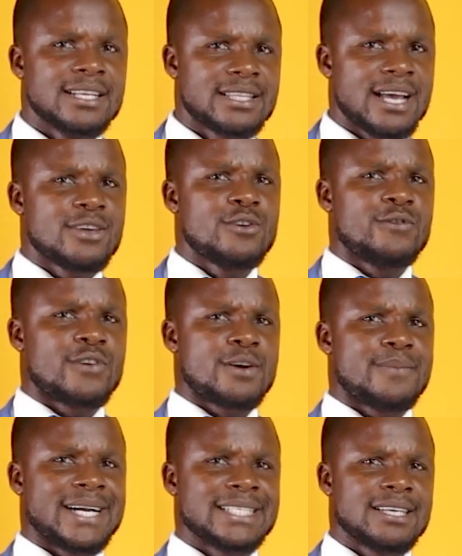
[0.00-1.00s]
Thank you very
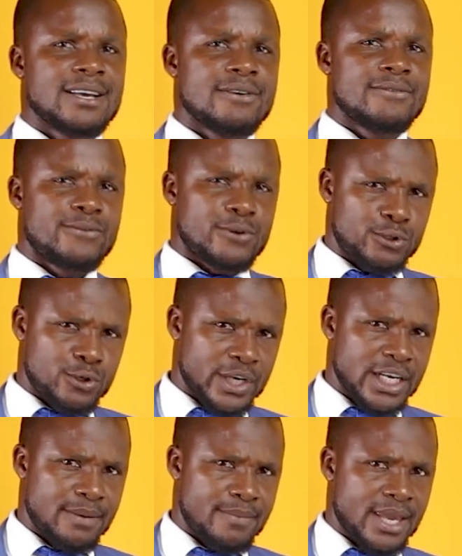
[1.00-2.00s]
much for
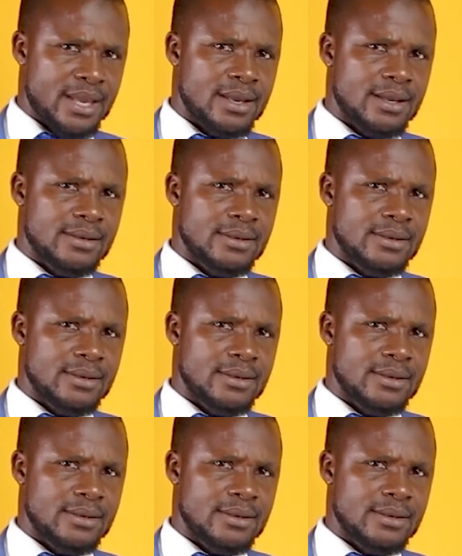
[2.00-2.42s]
joining me.